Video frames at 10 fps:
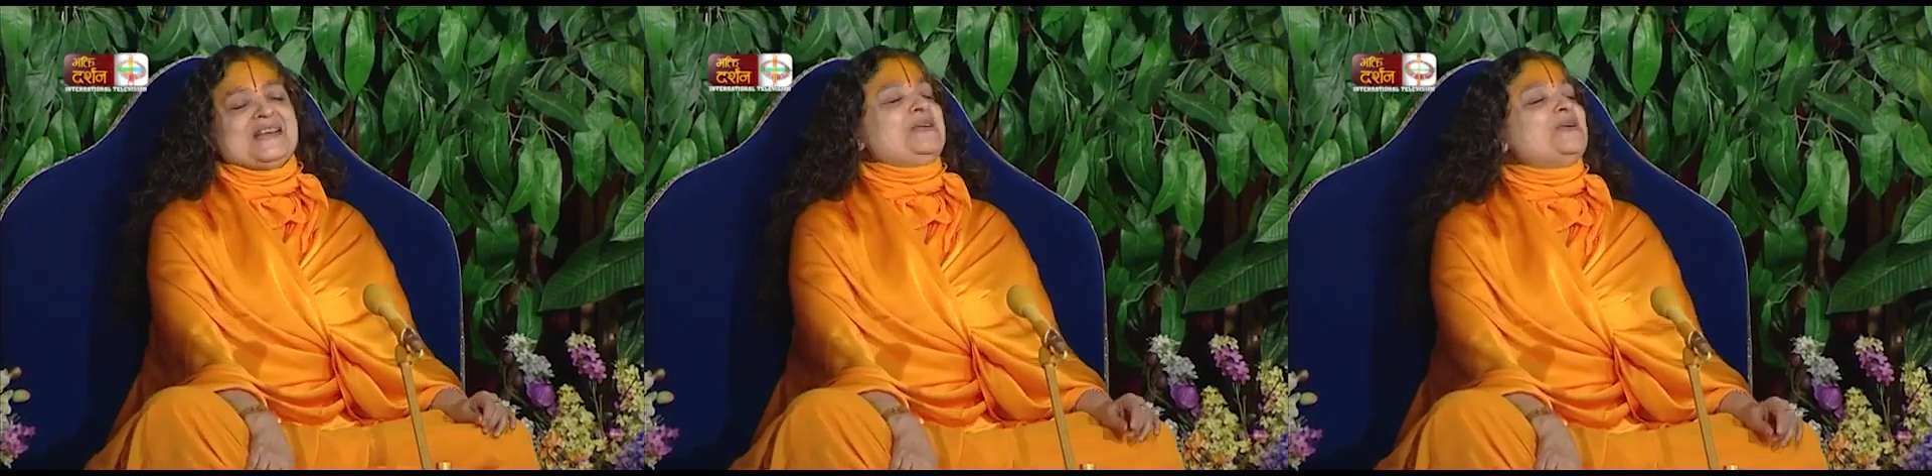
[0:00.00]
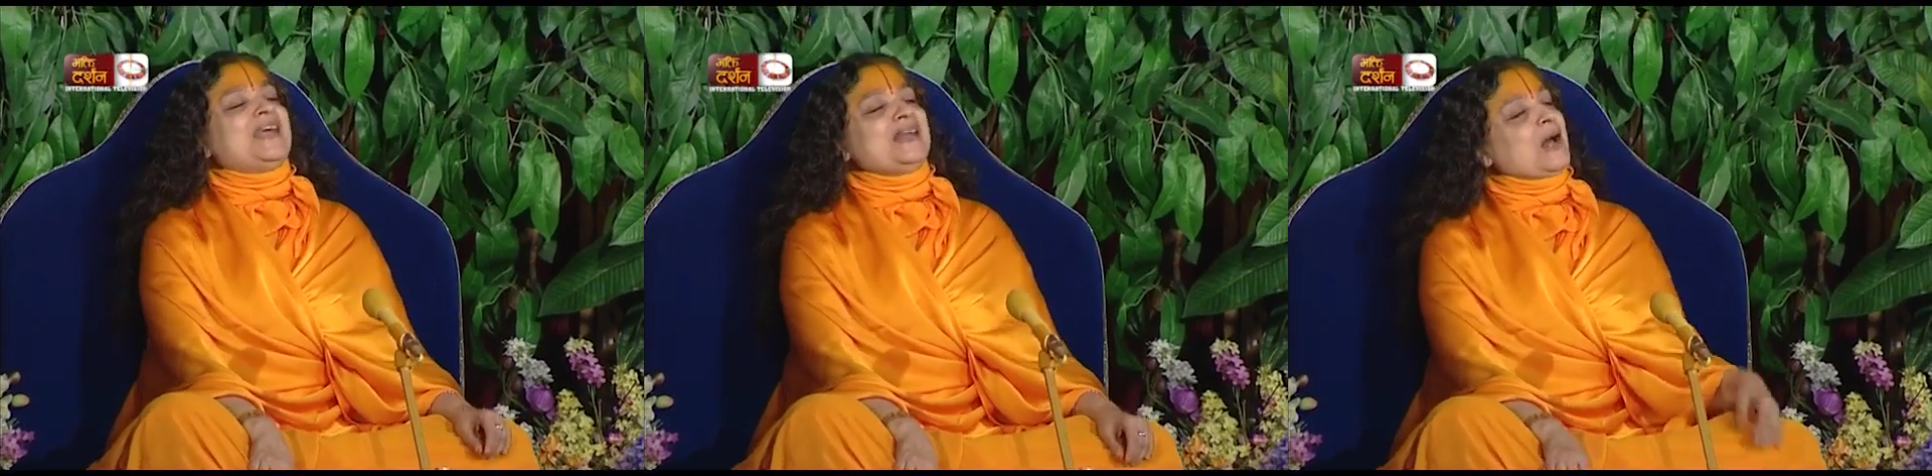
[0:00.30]

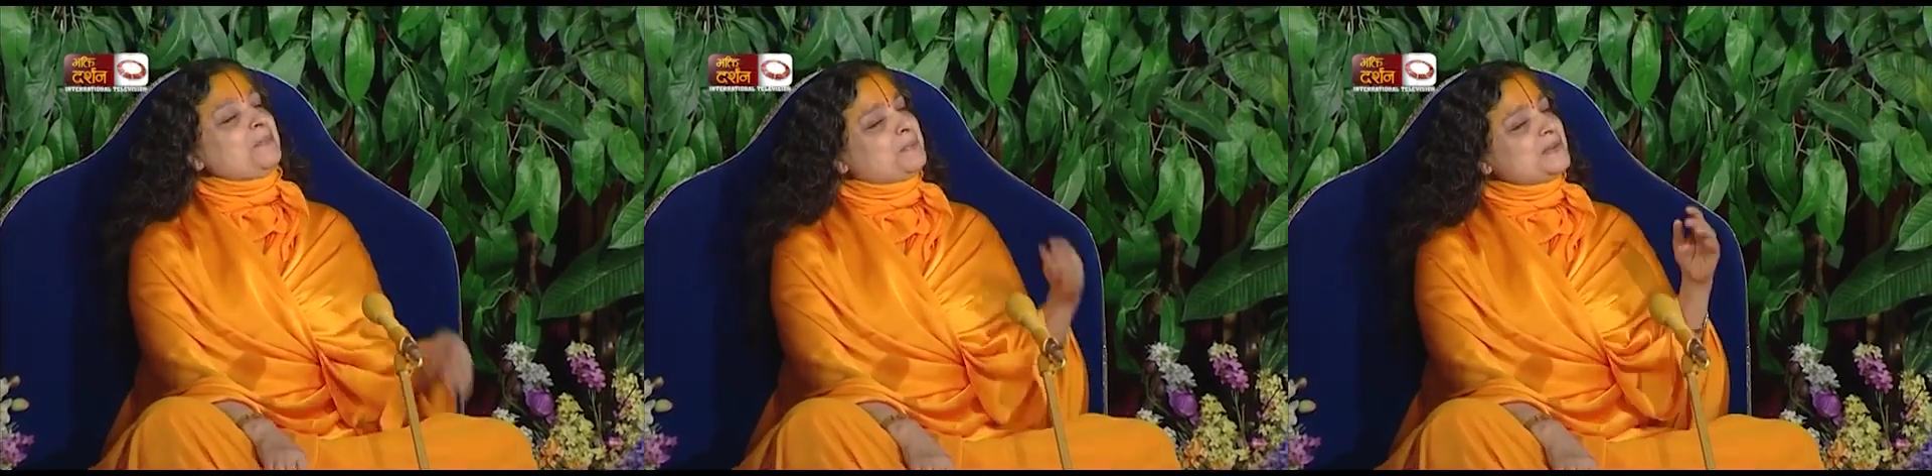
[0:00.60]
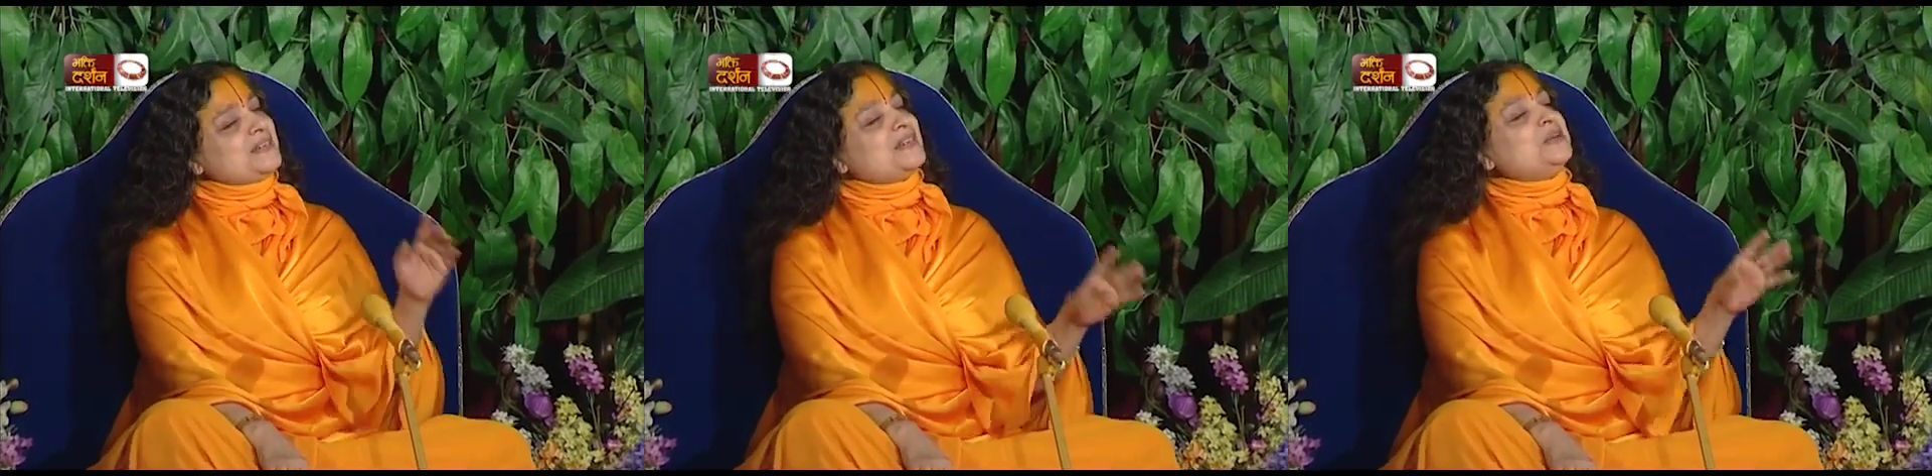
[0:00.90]
You cannot
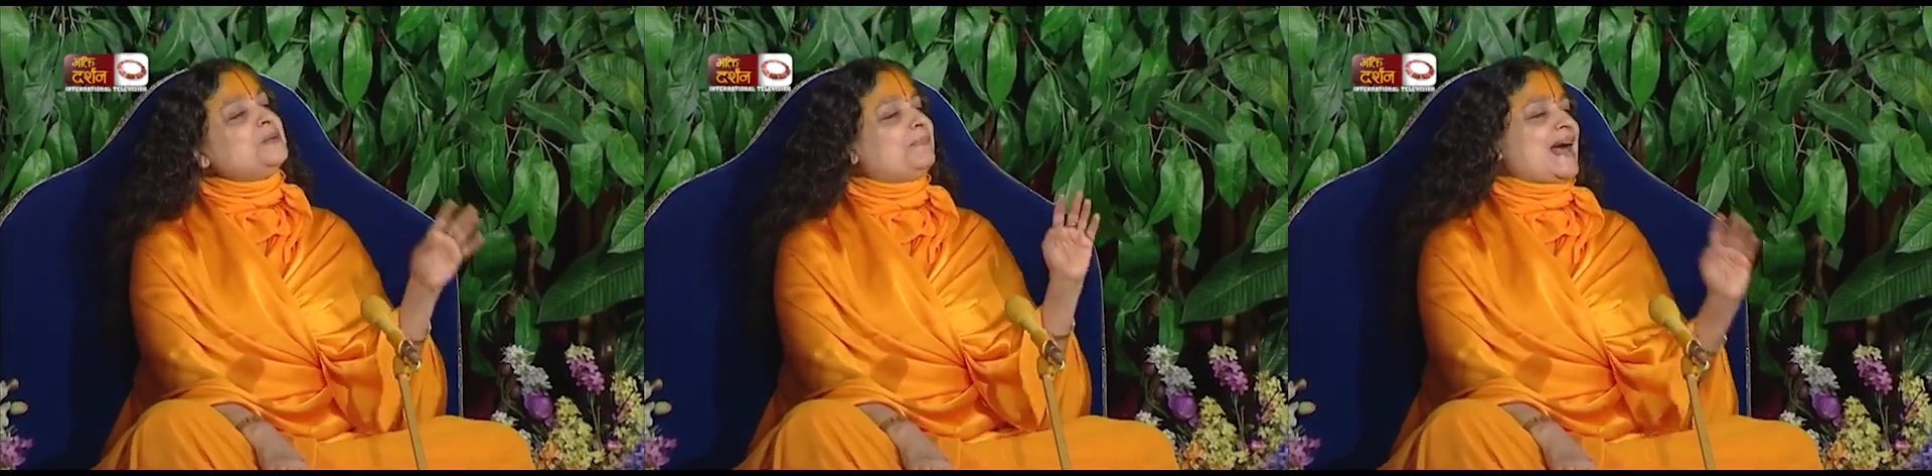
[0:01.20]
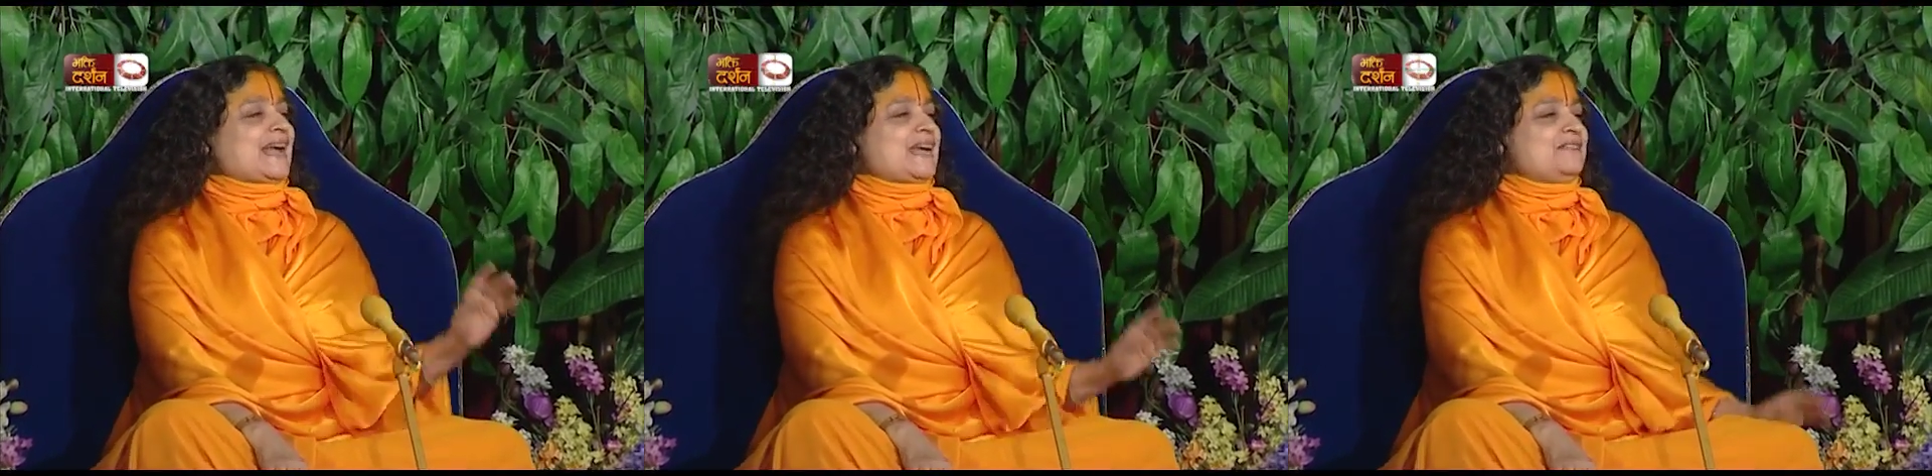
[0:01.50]
put it into
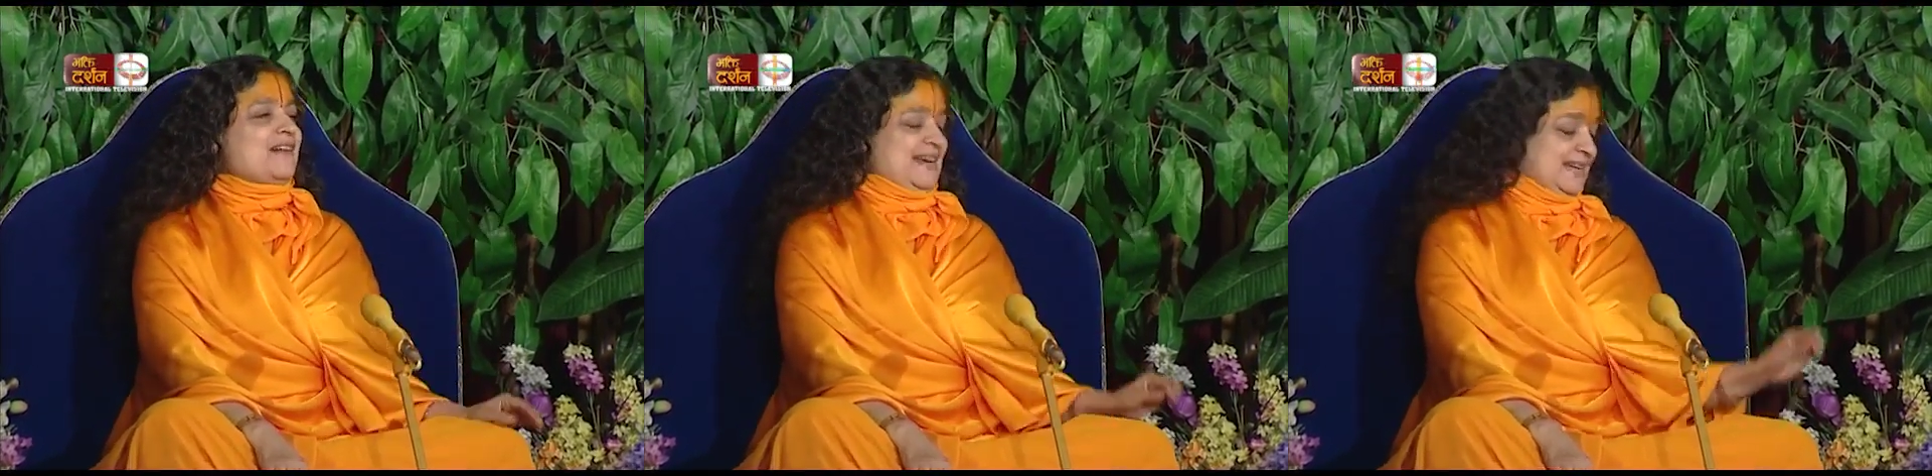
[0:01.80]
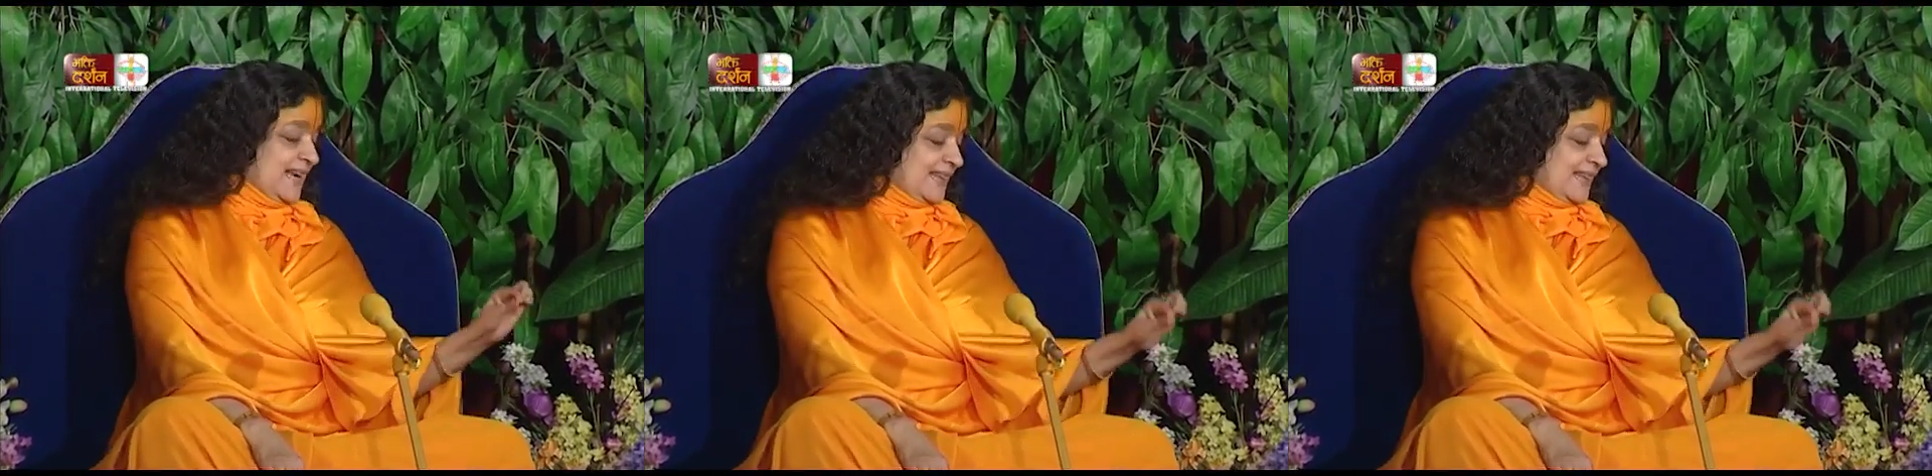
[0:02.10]
black and white.